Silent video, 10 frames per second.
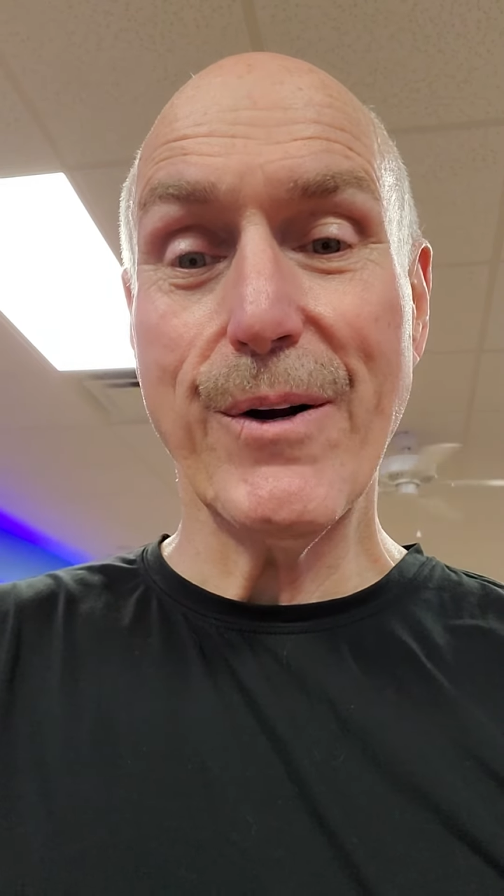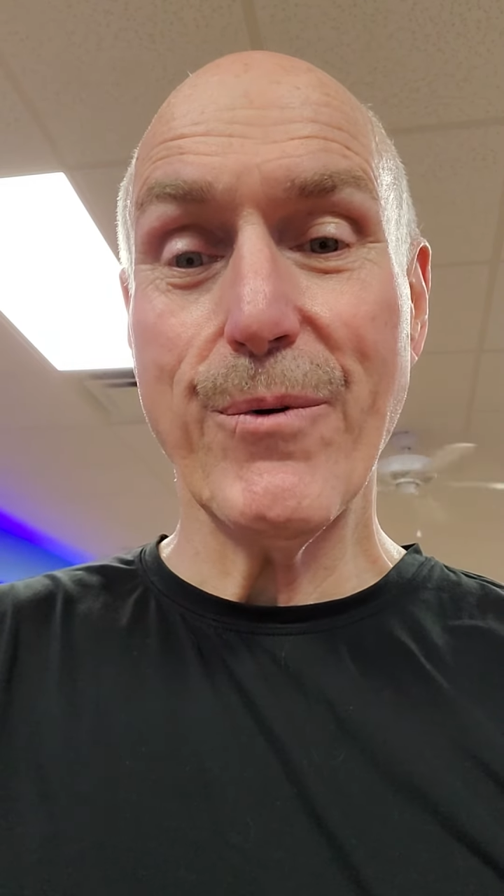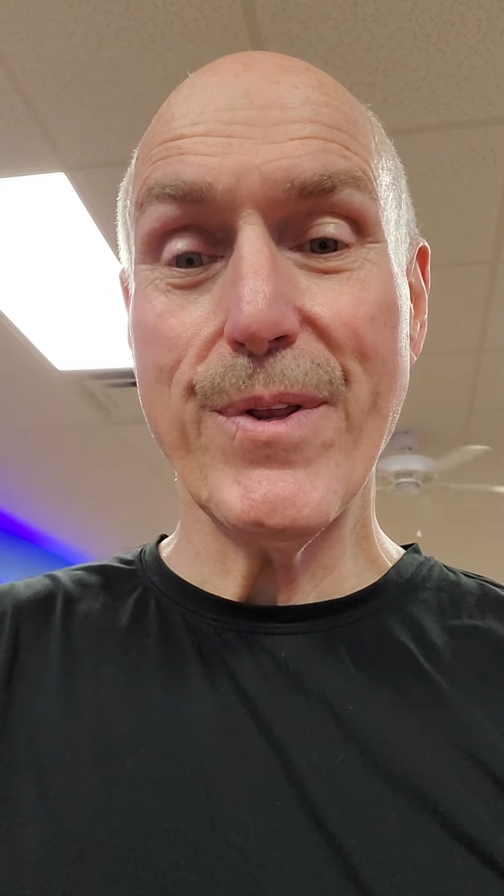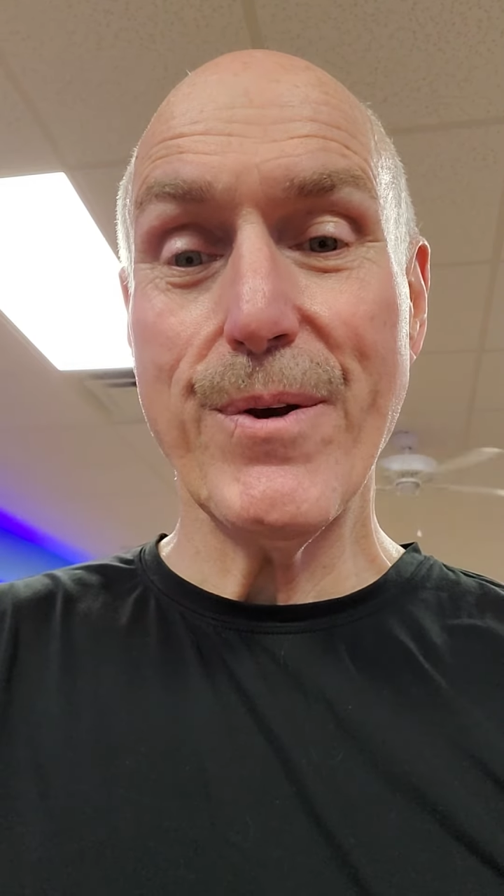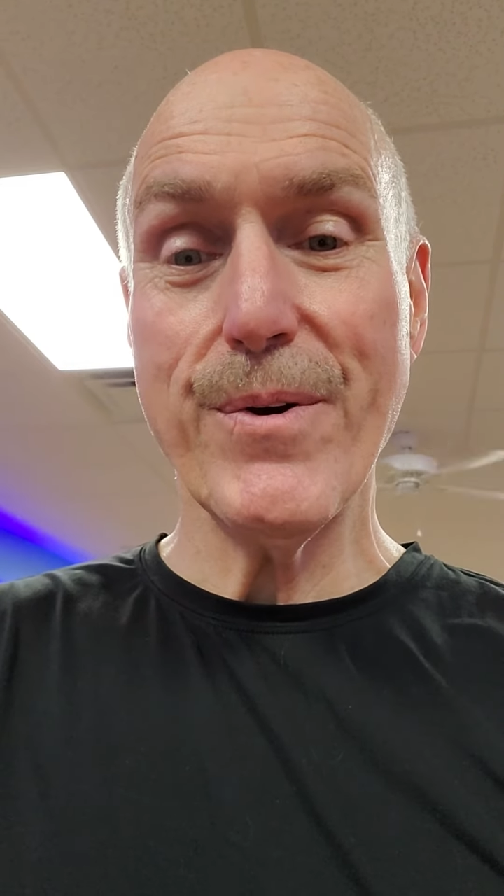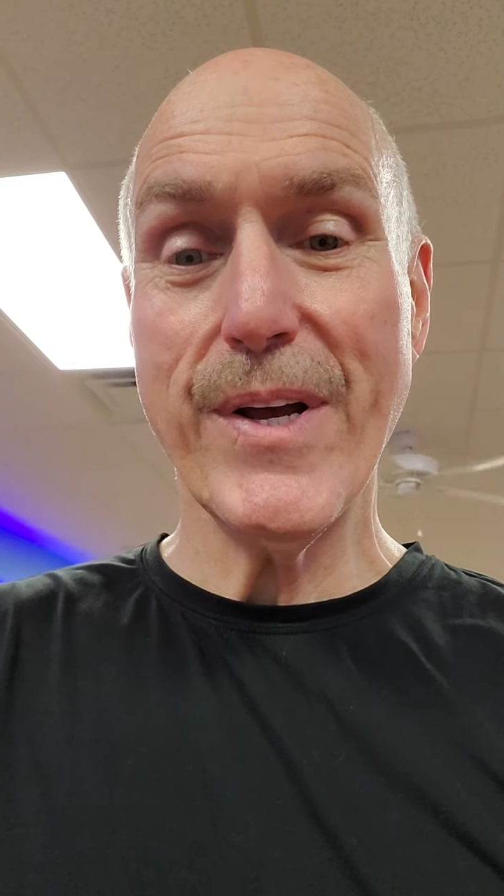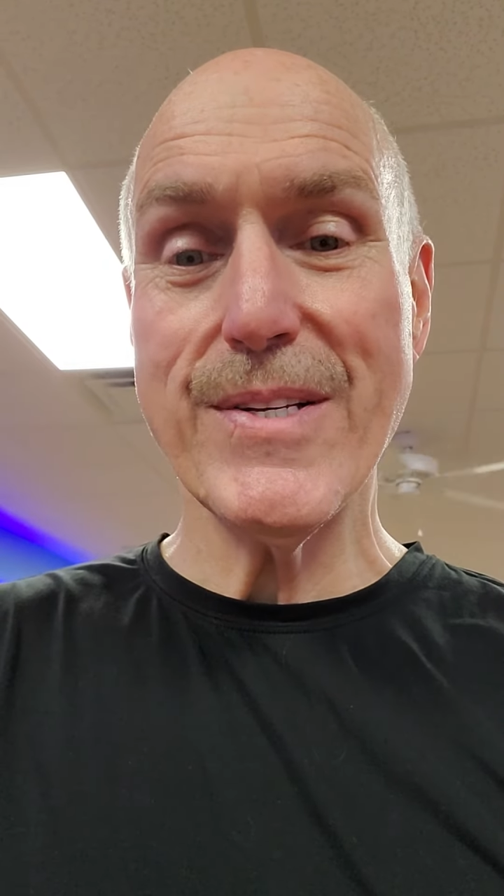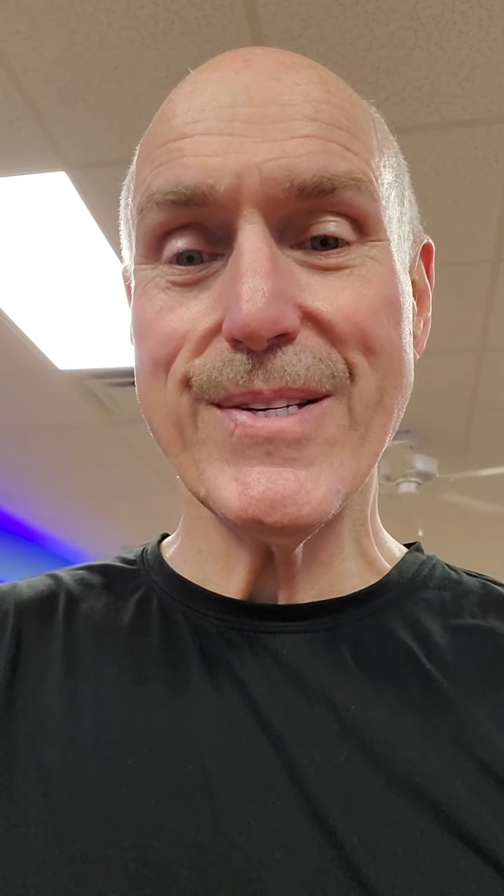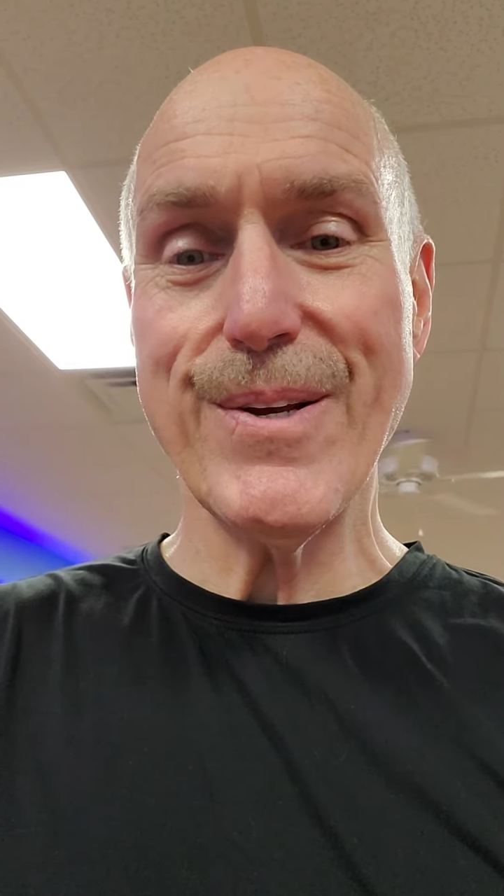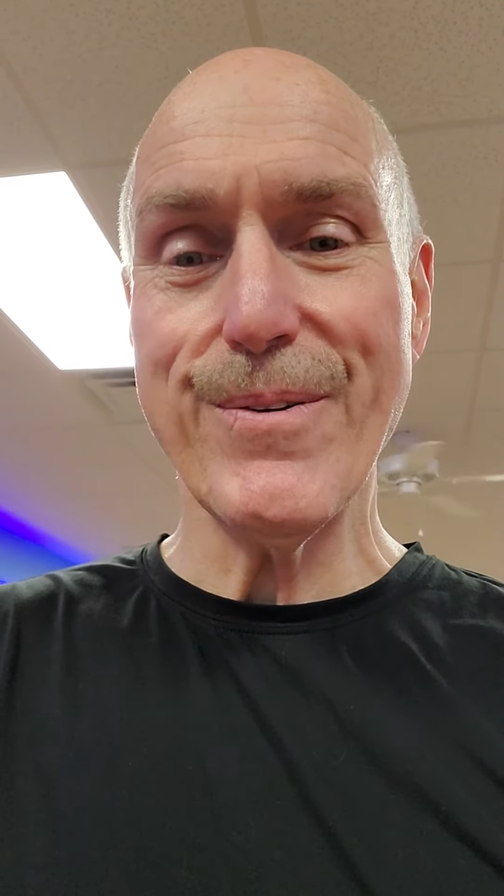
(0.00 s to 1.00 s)
with you again
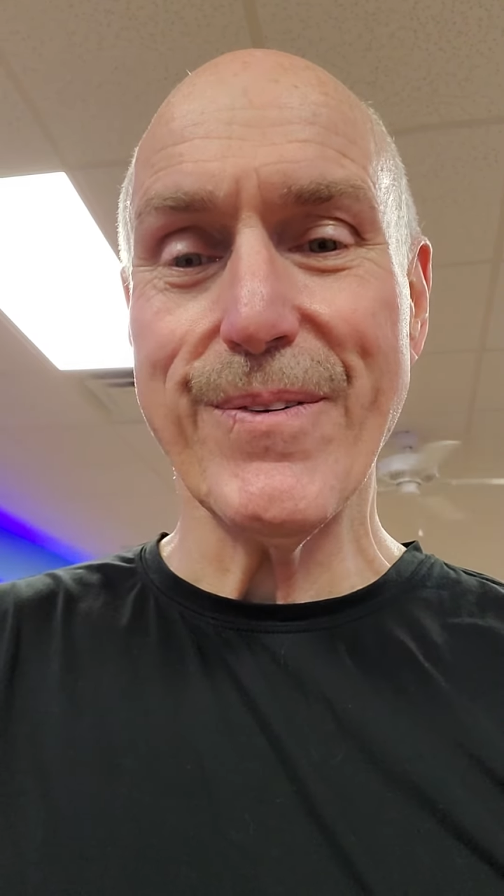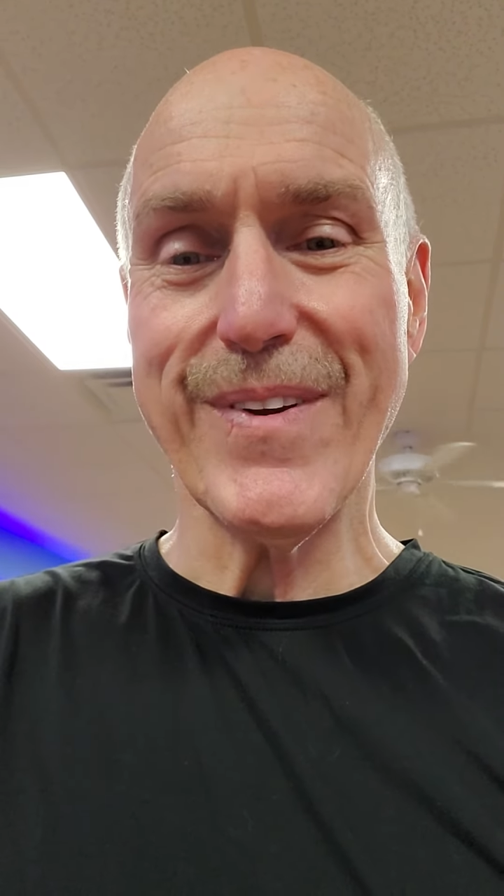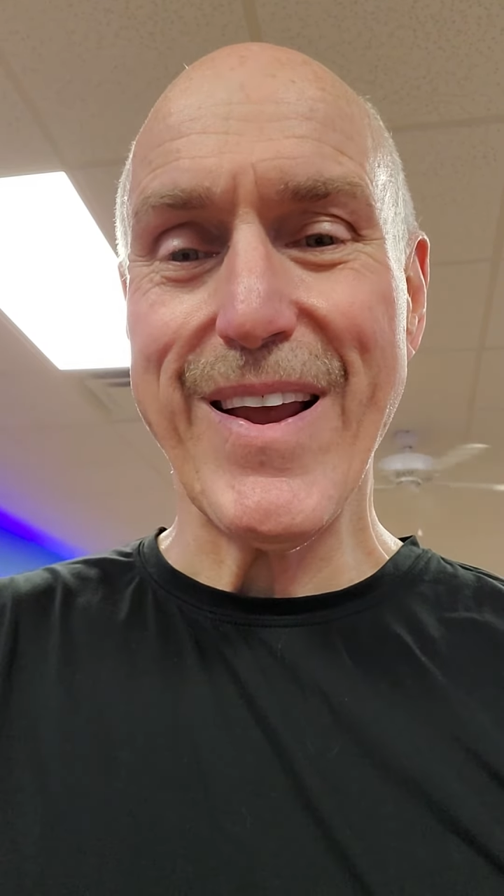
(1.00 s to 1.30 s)
soon.